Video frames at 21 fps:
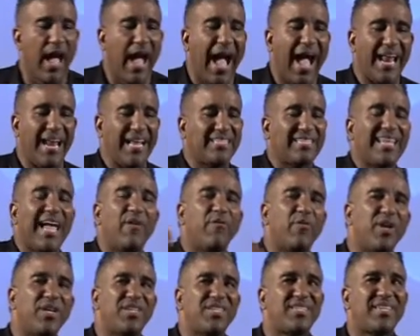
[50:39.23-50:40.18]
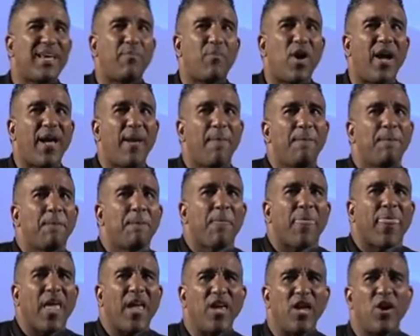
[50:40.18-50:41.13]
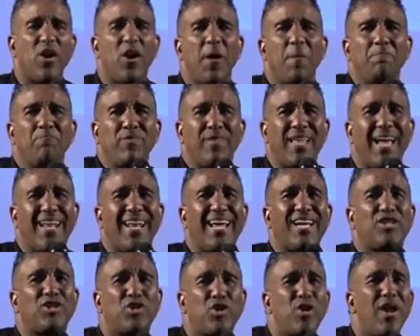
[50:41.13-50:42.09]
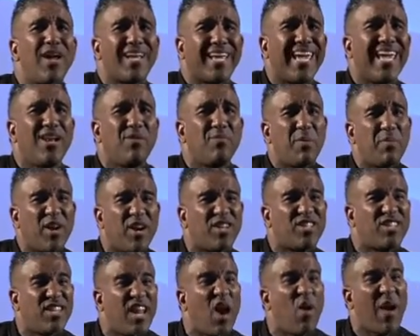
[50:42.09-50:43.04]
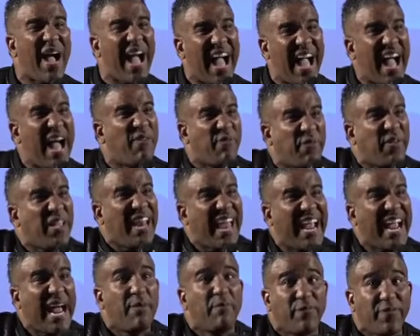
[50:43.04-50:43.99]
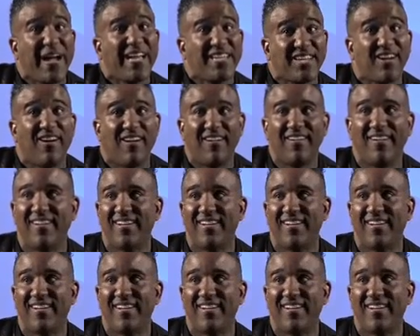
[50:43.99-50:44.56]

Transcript: And it's time for you to say, boy, you know, they should have killed me because now I feel like I'm fatter.